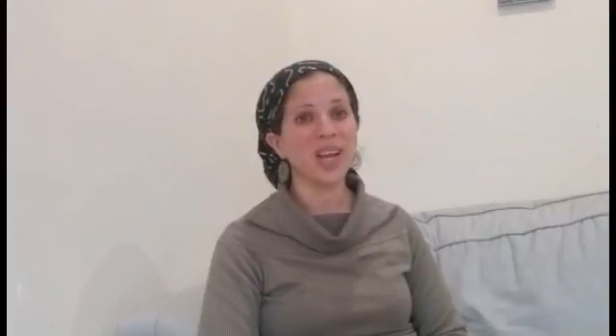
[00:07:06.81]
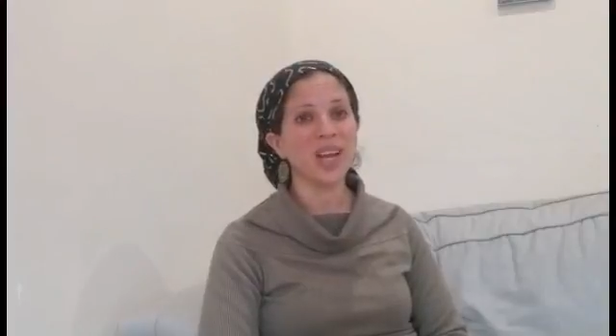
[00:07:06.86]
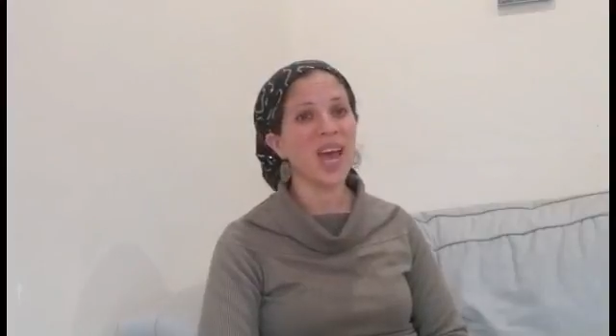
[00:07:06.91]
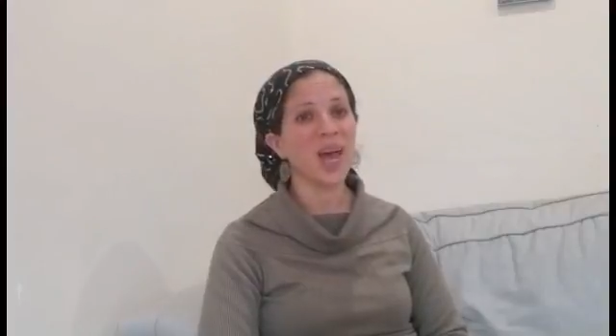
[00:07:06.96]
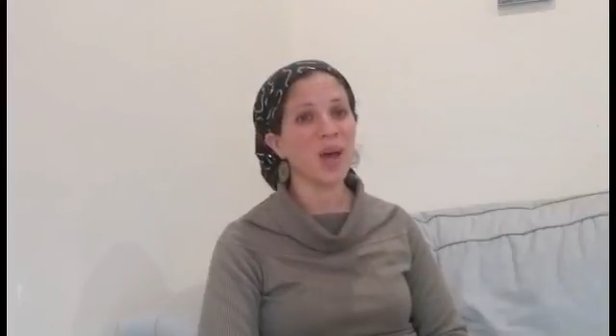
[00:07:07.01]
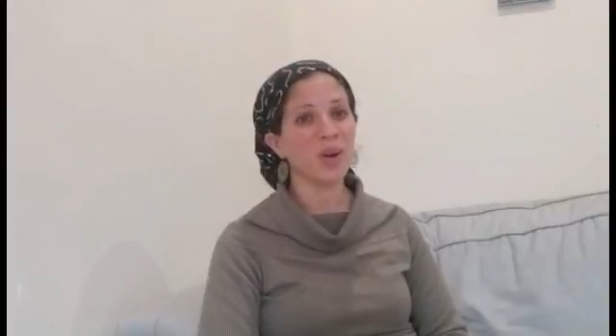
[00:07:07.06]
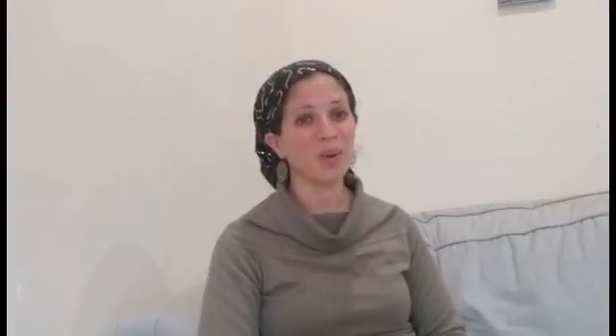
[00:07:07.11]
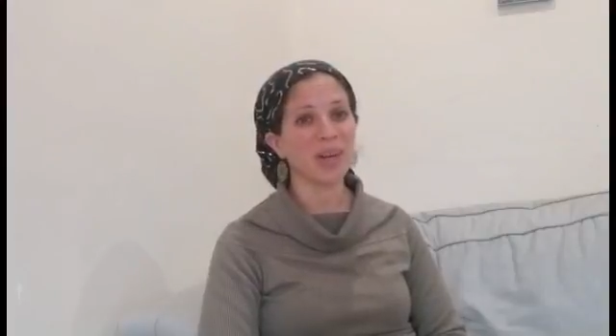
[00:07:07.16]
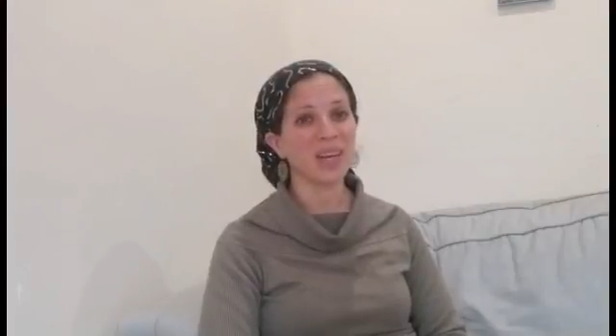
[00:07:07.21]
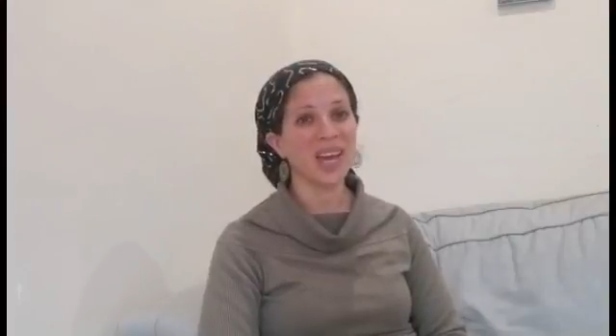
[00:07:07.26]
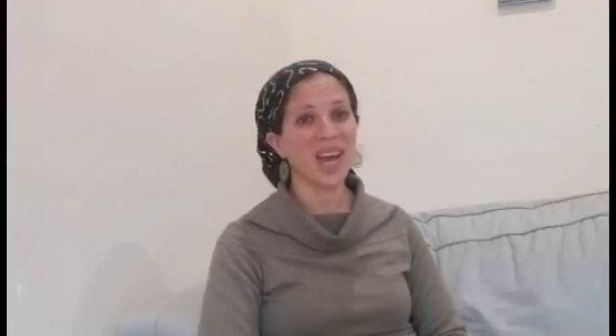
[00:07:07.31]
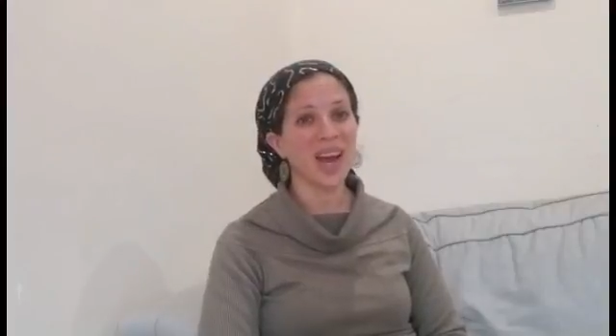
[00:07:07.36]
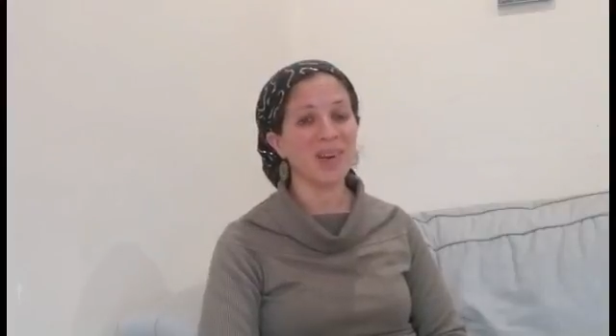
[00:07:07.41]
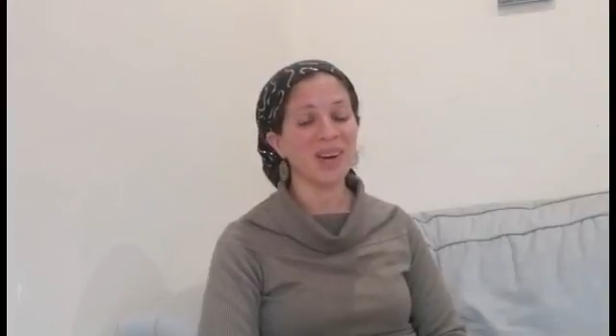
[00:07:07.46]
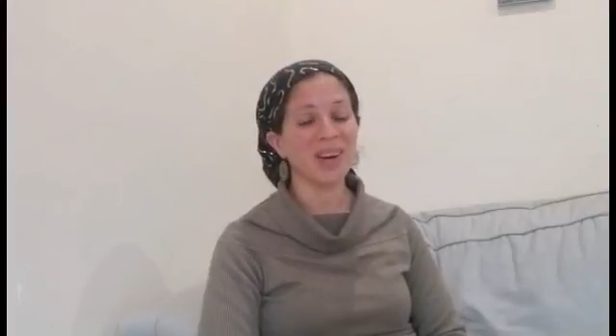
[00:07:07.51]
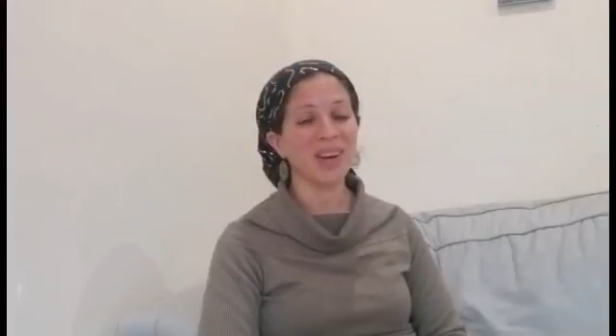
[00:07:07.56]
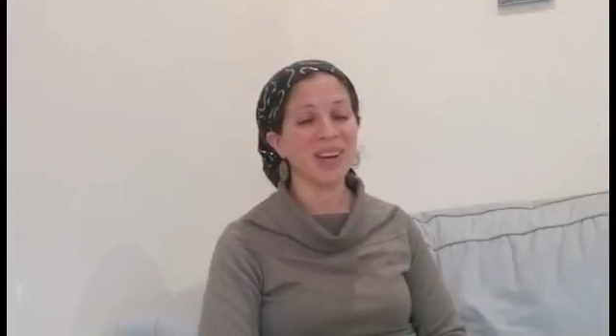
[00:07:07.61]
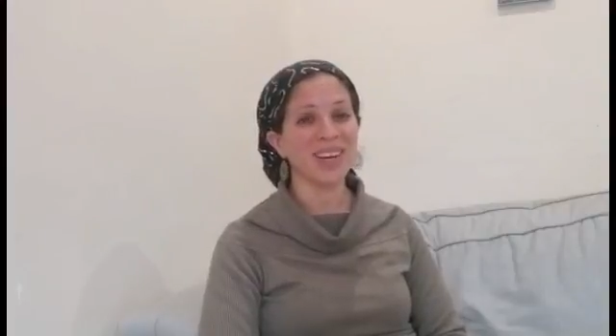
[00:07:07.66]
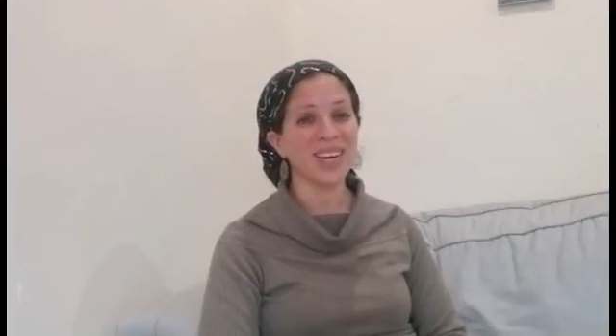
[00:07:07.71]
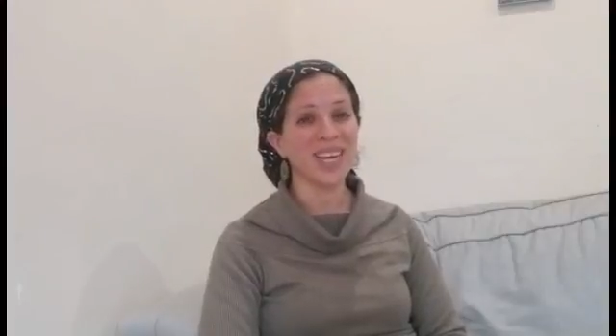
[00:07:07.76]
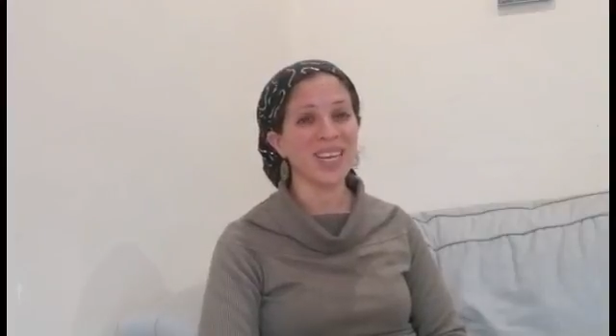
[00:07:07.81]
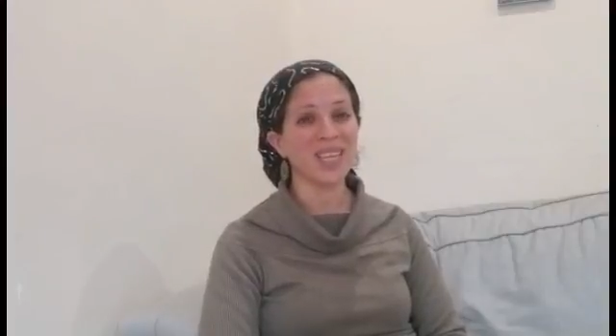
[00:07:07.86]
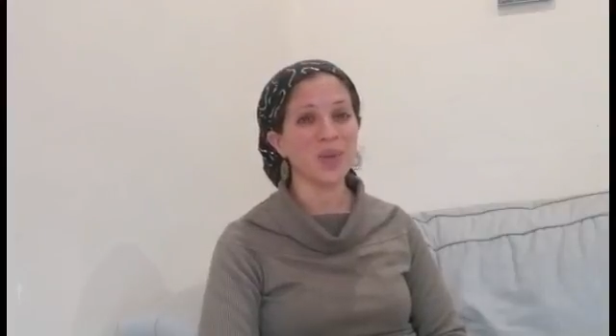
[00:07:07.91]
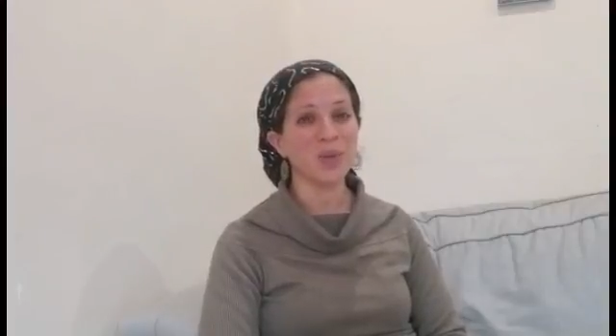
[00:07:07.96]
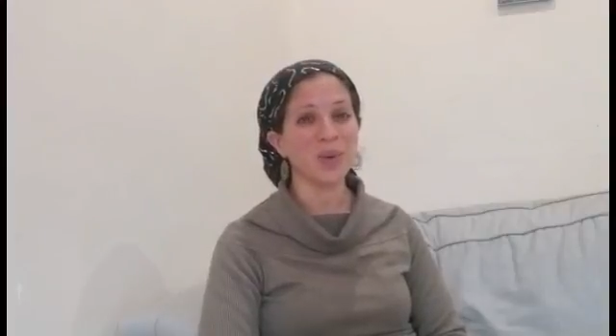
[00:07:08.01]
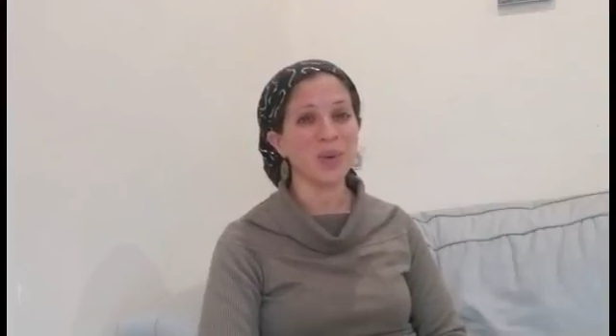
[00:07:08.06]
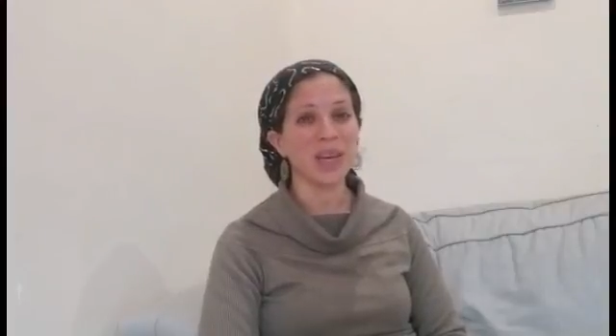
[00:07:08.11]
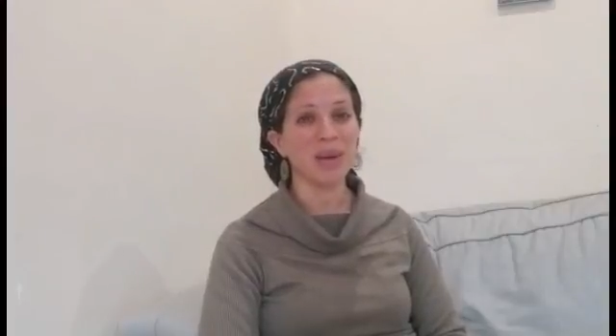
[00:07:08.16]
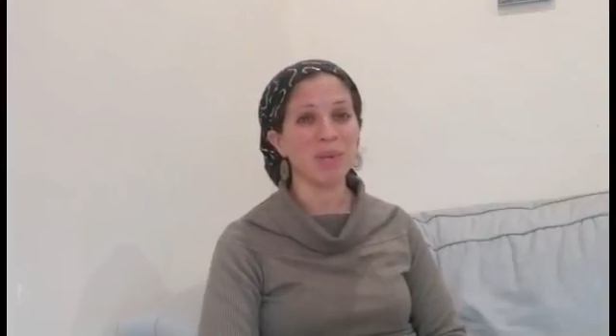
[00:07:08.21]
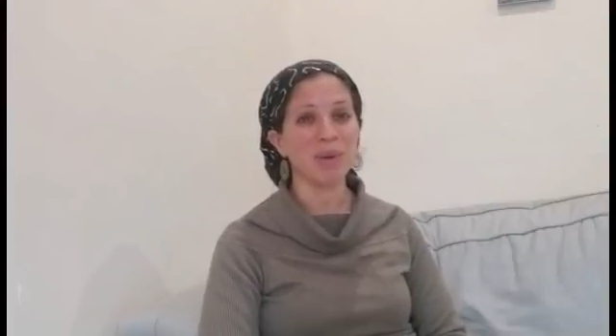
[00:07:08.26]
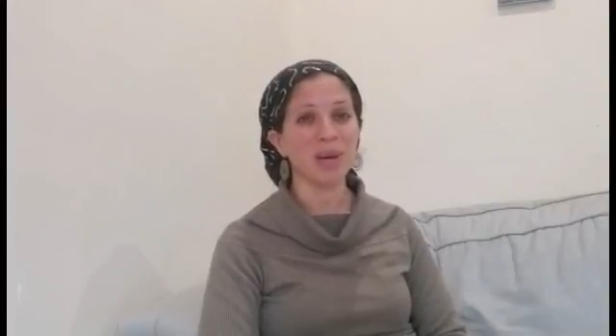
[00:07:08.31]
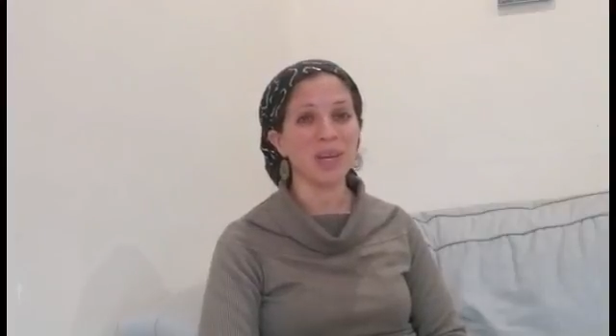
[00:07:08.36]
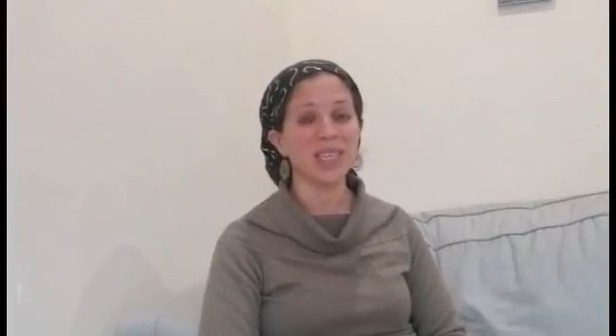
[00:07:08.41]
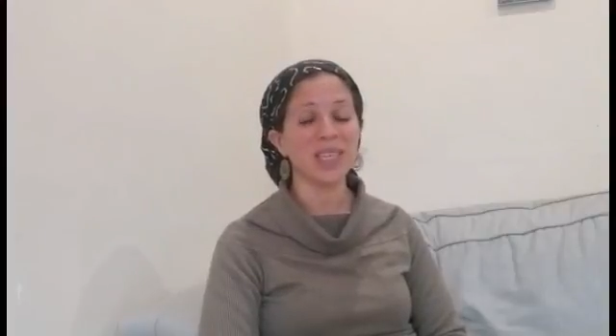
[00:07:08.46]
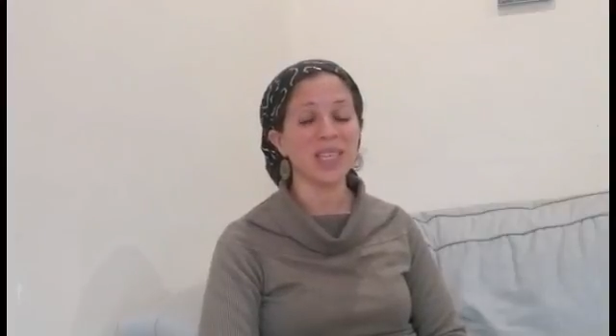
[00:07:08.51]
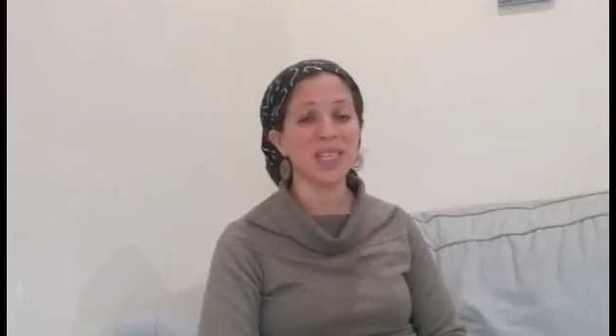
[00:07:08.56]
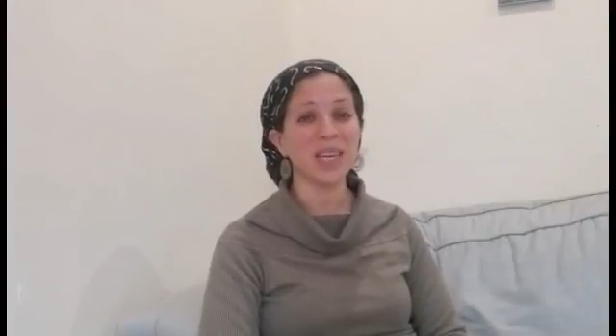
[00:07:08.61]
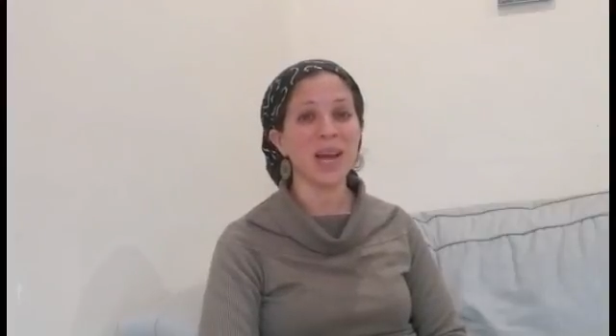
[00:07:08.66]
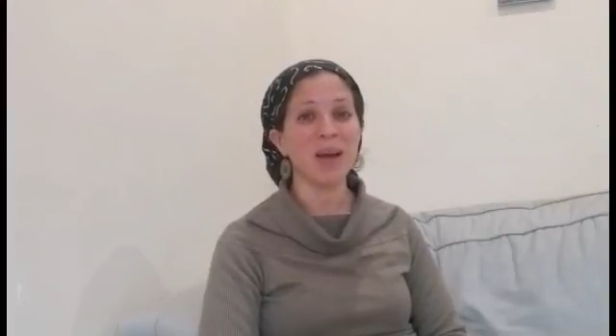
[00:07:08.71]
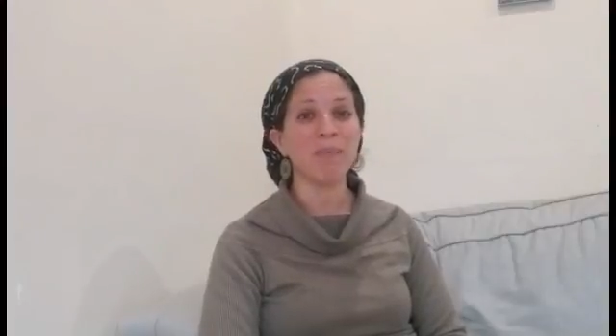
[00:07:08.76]
And we'll carry on next week in Eretz
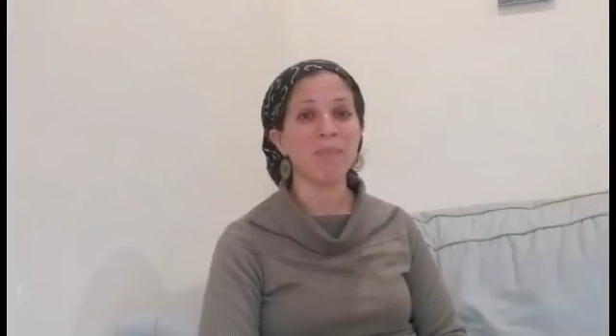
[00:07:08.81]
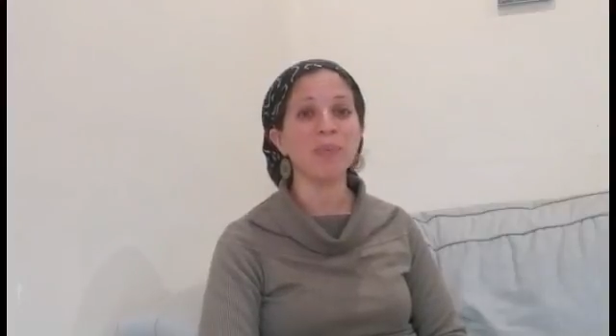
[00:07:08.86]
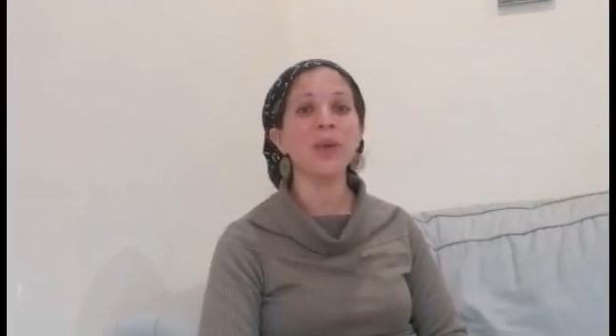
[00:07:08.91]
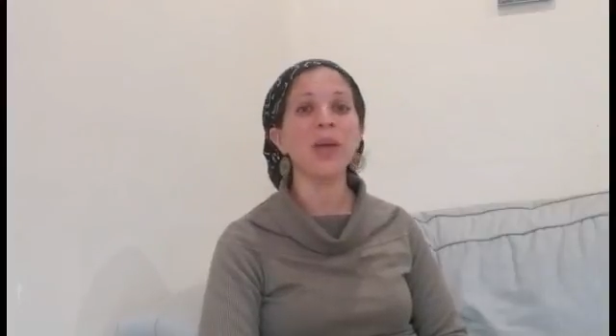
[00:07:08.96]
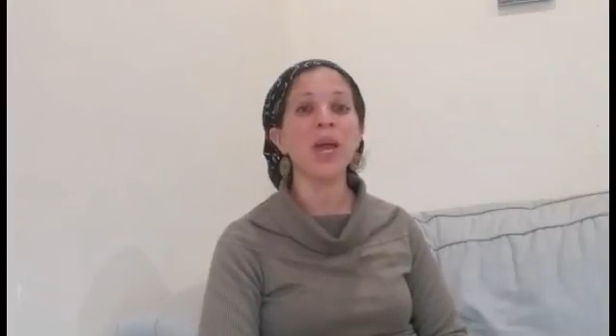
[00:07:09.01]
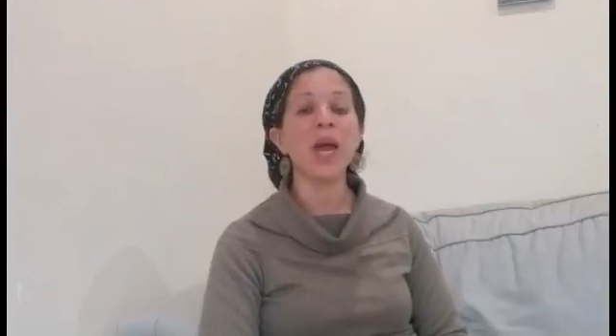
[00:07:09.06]
Hashem.